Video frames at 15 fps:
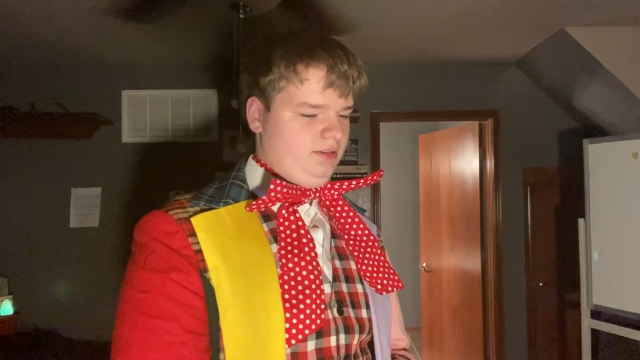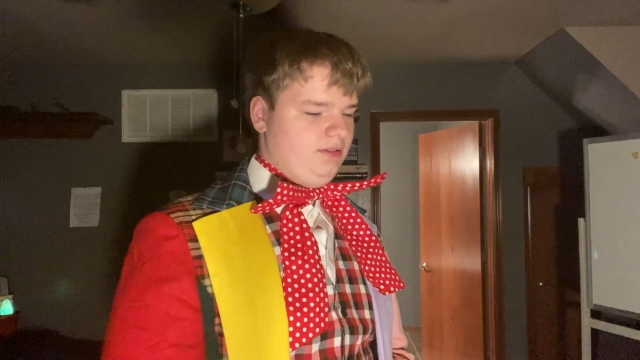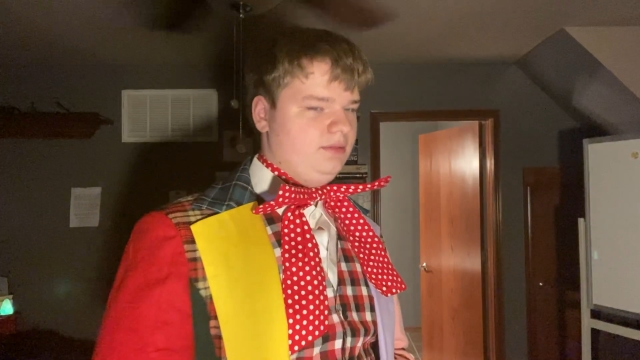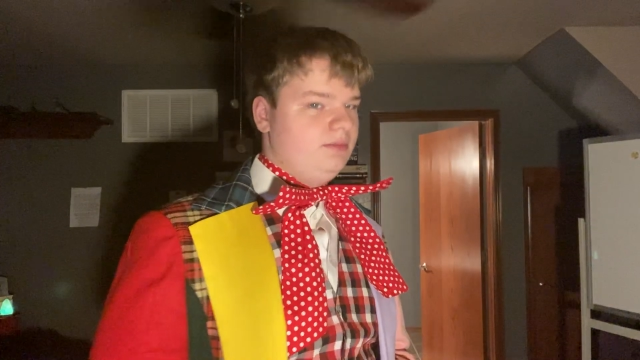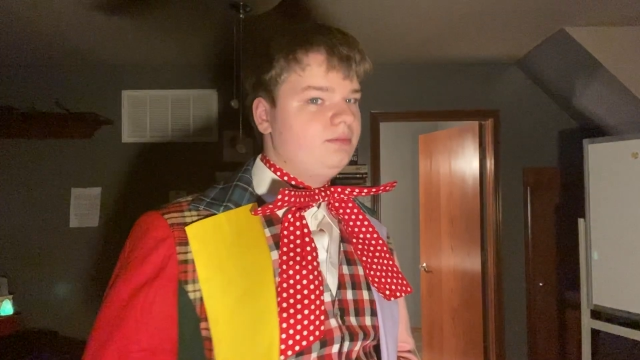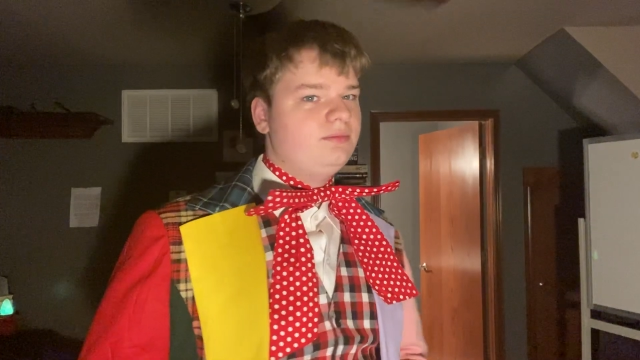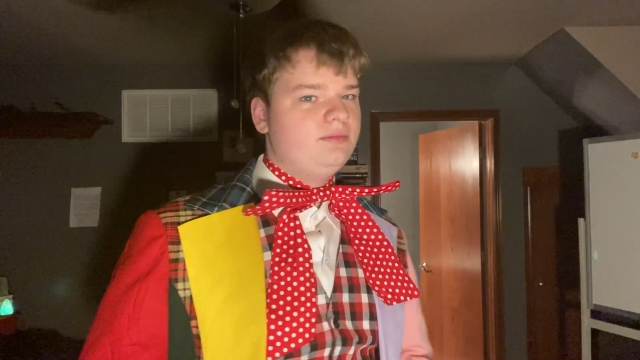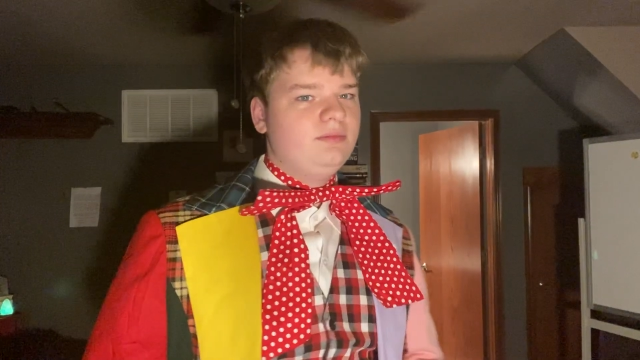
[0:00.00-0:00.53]
Uh,
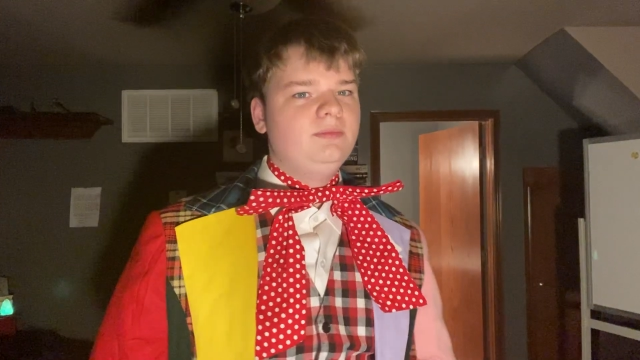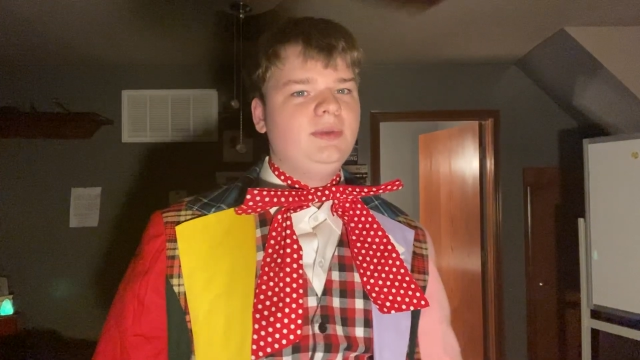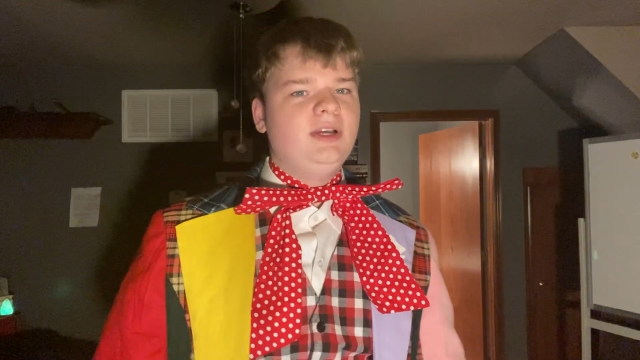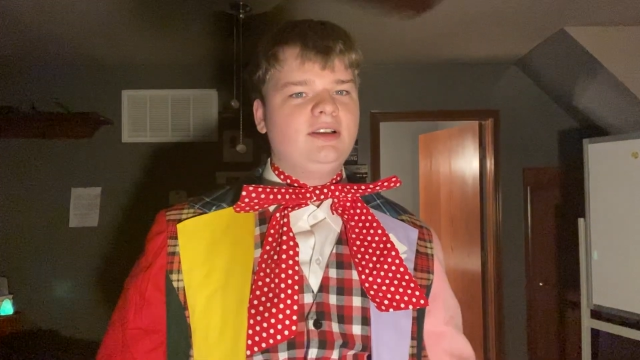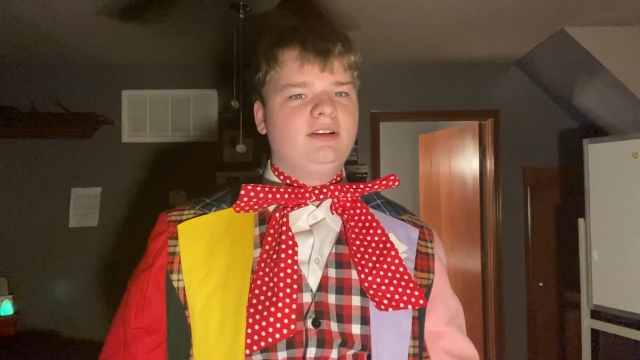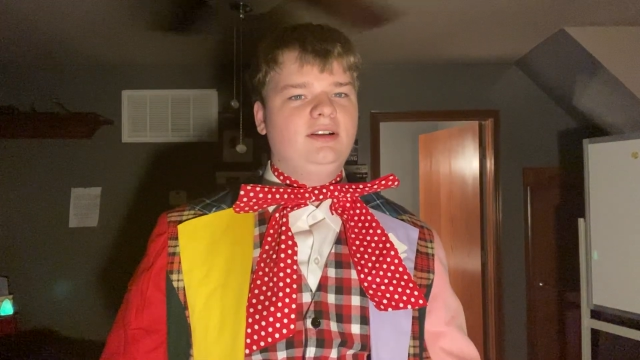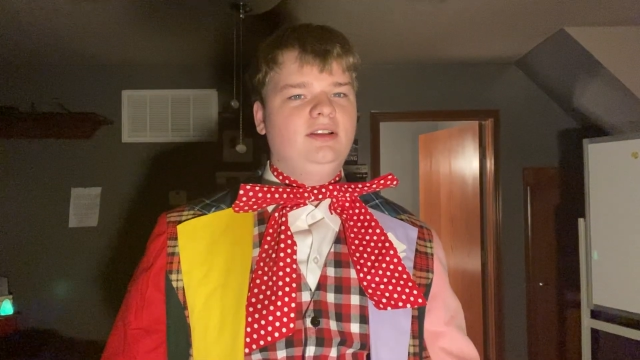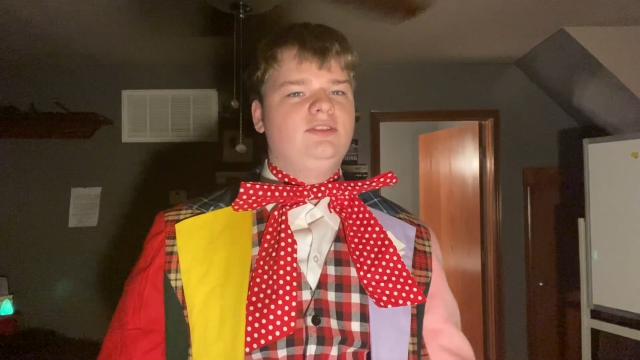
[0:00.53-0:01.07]

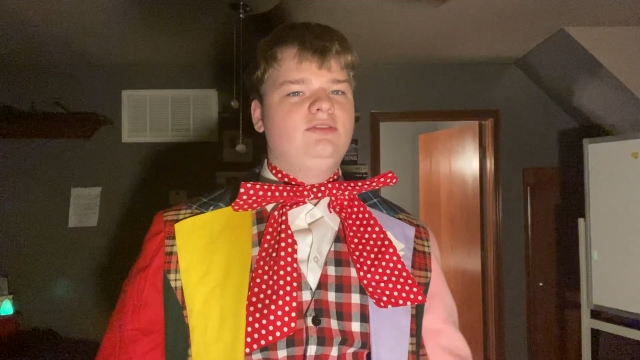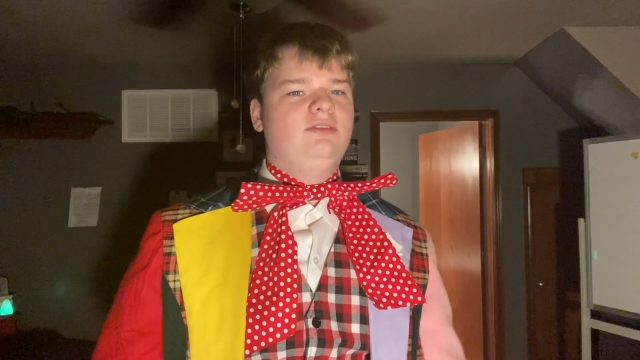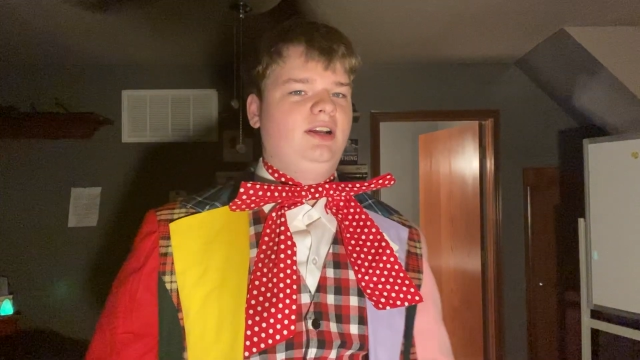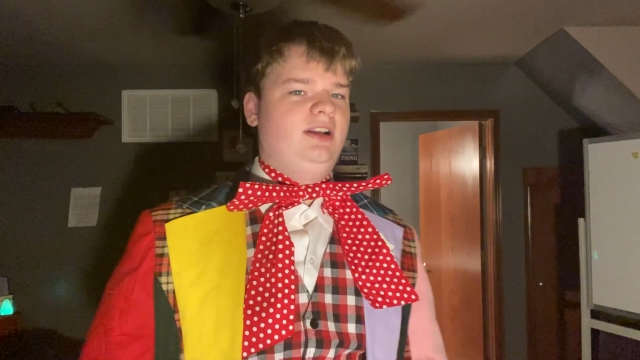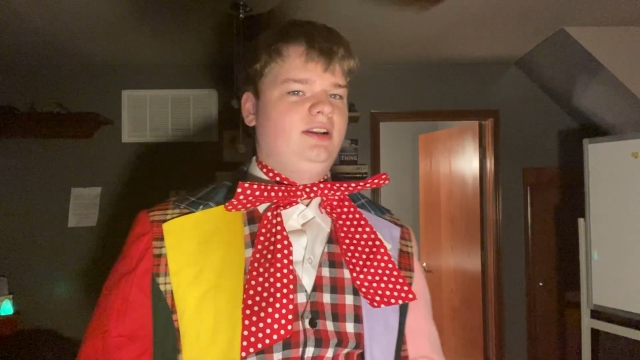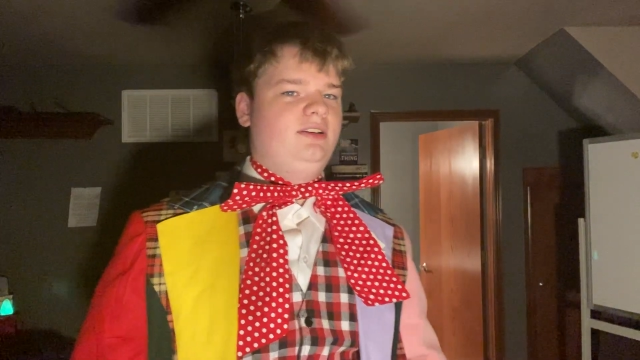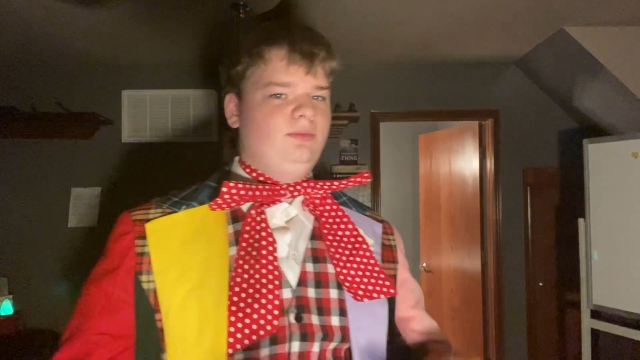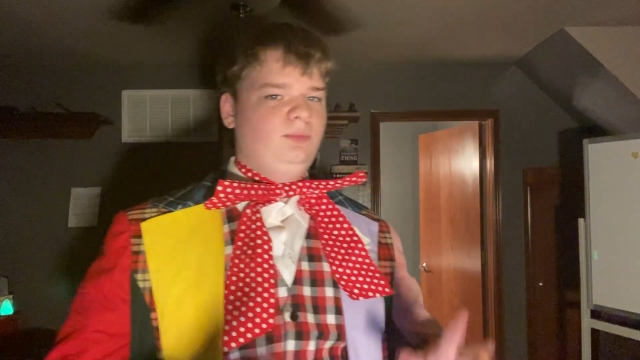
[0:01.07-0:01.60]
back on
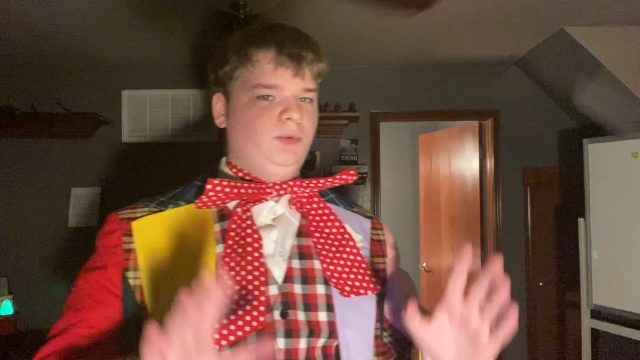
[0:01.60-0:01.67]
track,